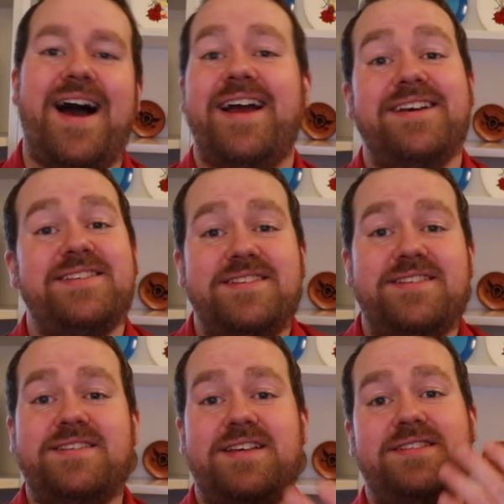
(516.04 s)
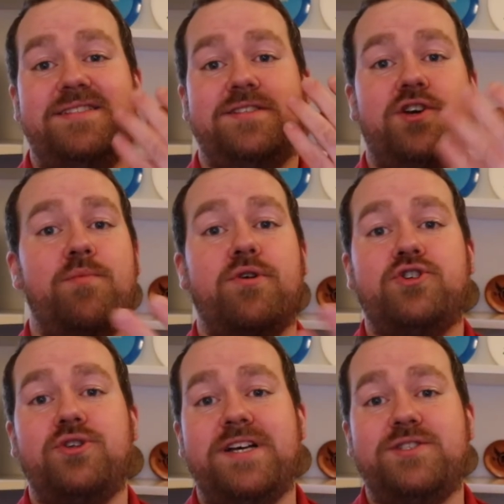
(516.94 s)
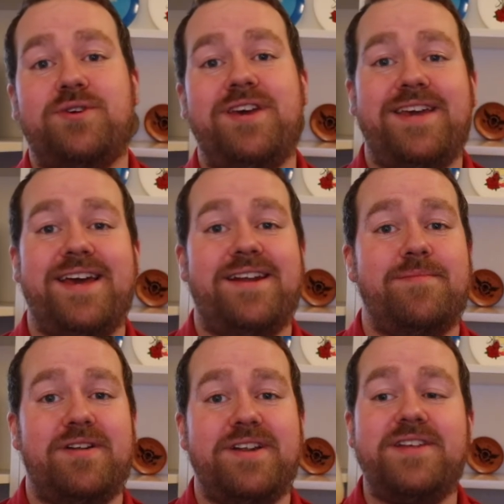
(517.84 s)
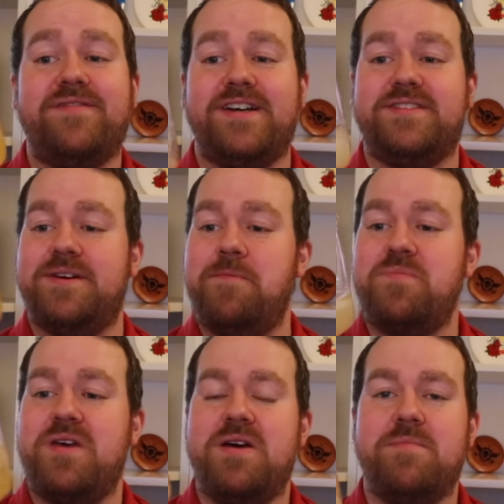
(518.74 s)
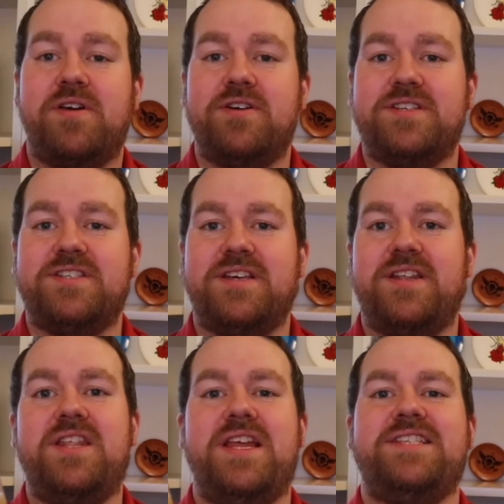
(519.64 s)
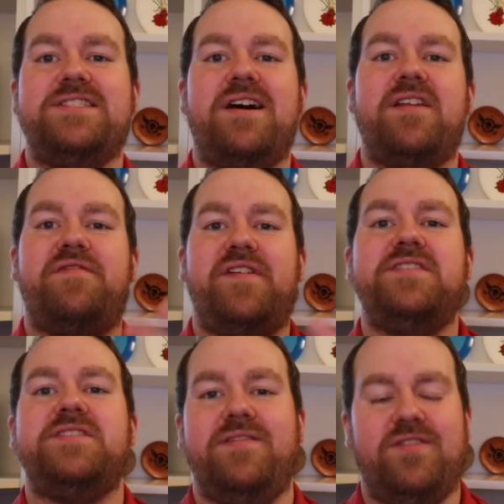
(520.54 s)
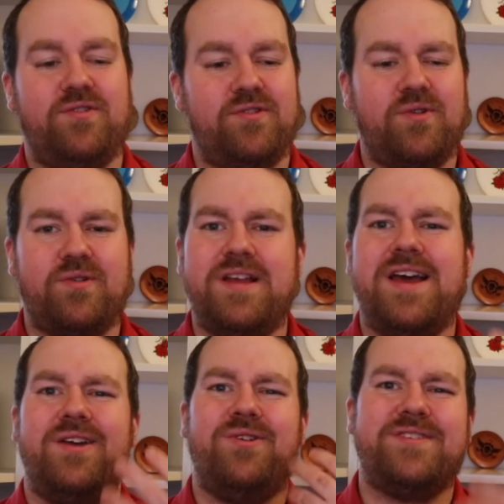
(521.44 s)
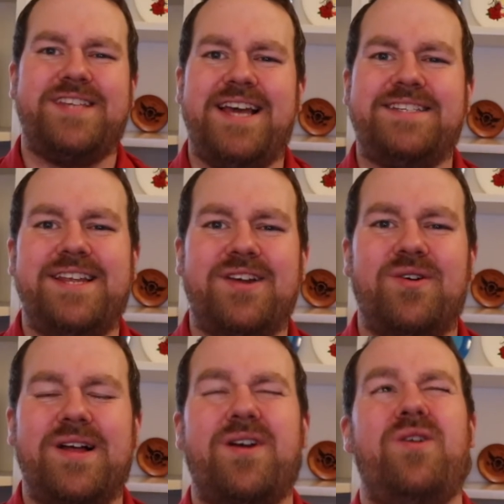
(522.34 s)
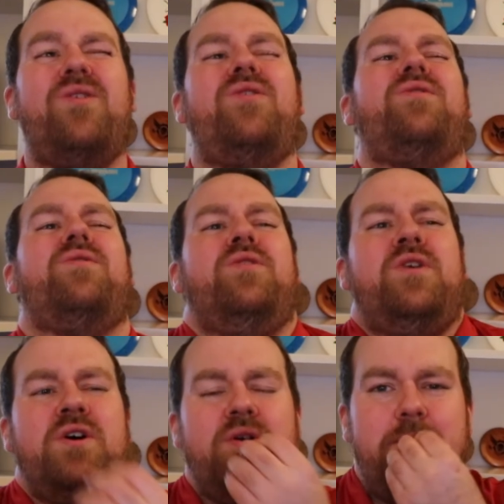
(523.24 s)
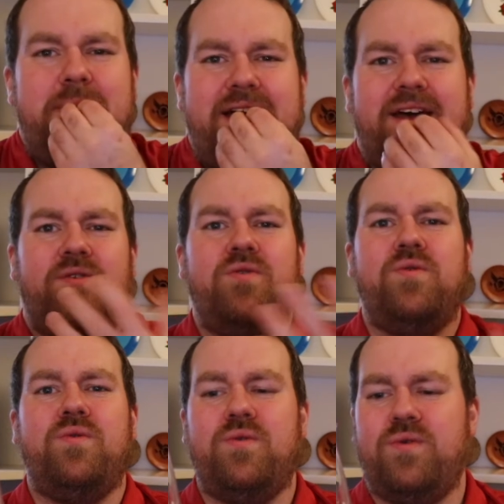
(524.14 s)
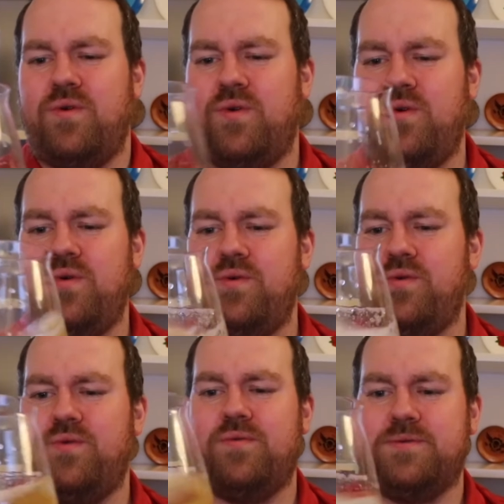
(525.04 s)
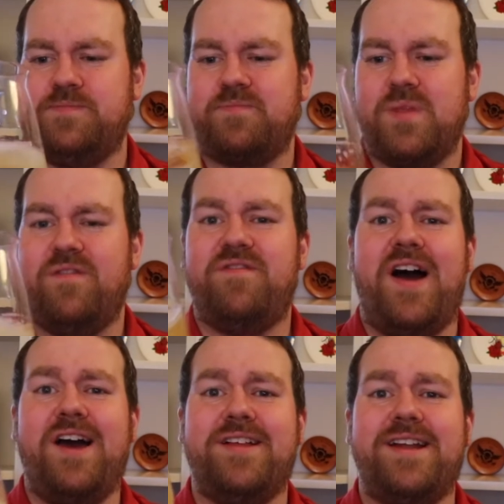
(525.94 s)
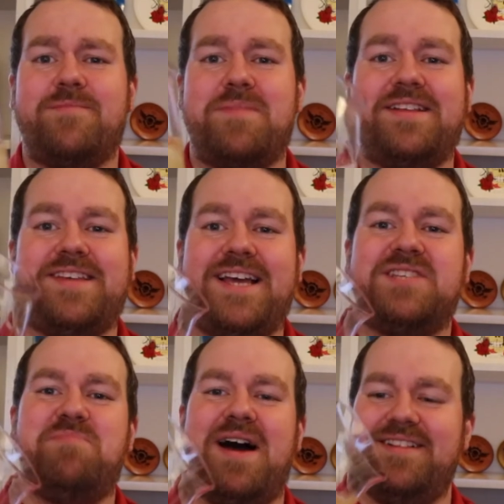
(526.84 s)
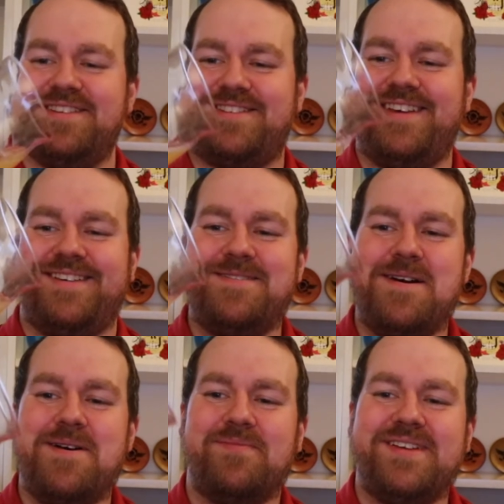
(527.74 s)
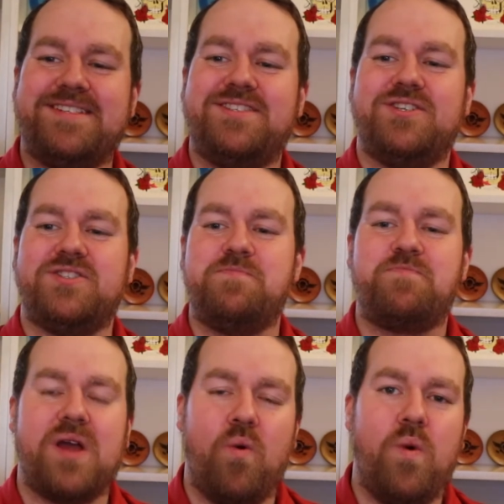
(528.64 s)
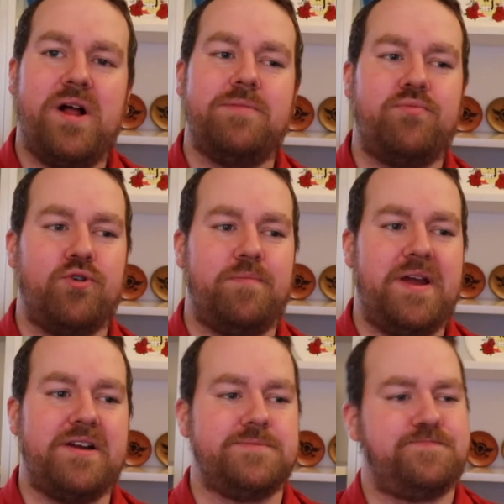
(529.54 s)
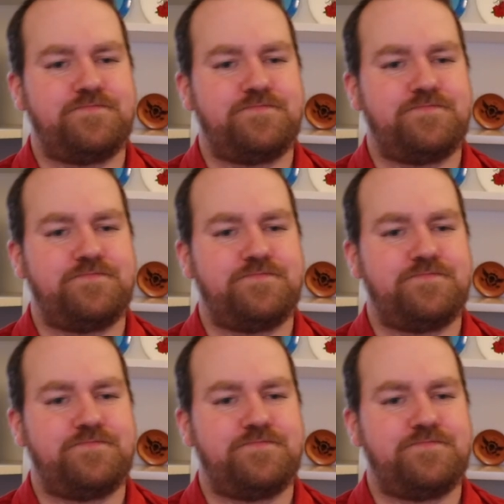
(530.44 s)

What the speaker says: I guess this is as commercial as you can get at Berliner Weisse, because it's not offensive. You don't taste it and go like, oh man, who violated my taste palates. This is just a well brewed beer.